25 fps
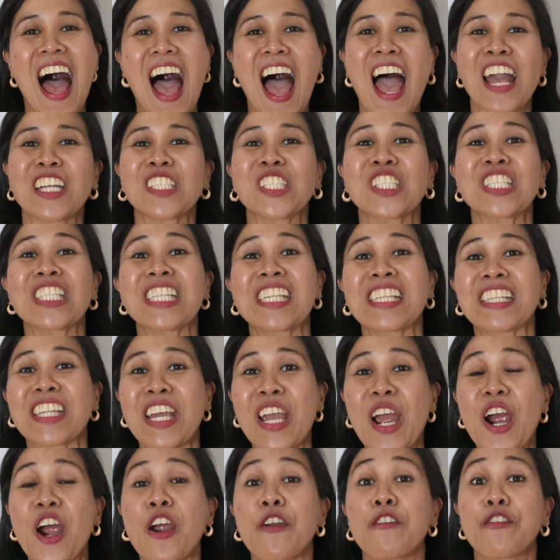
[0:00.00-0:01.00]
Actually,
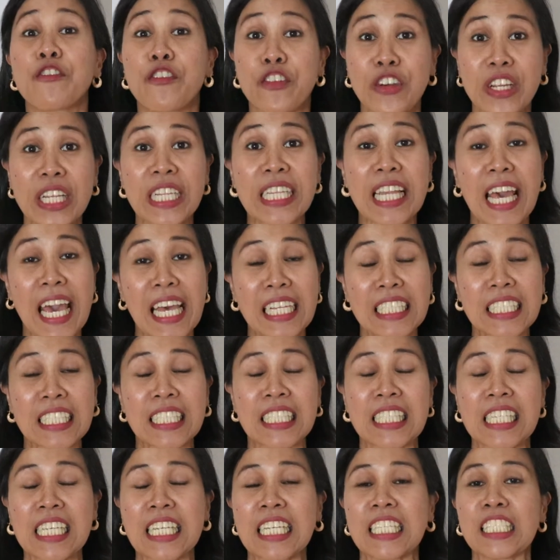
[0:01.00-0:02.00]
there are
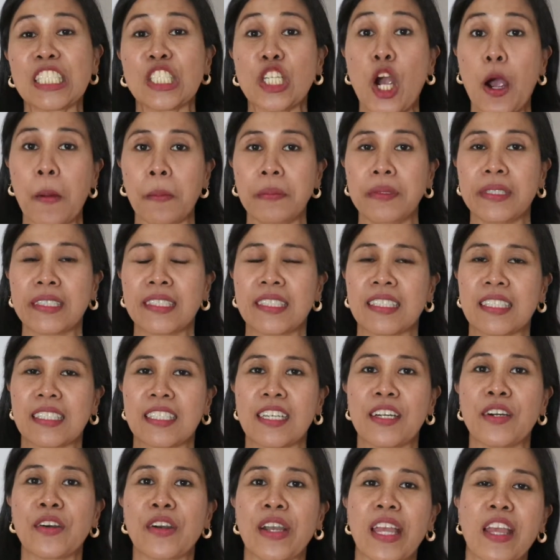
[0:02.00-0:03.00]
freelancing
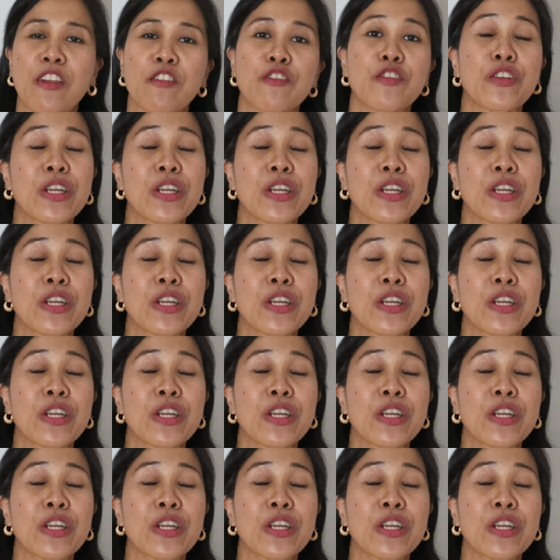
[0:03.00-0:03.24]
jobs, okay?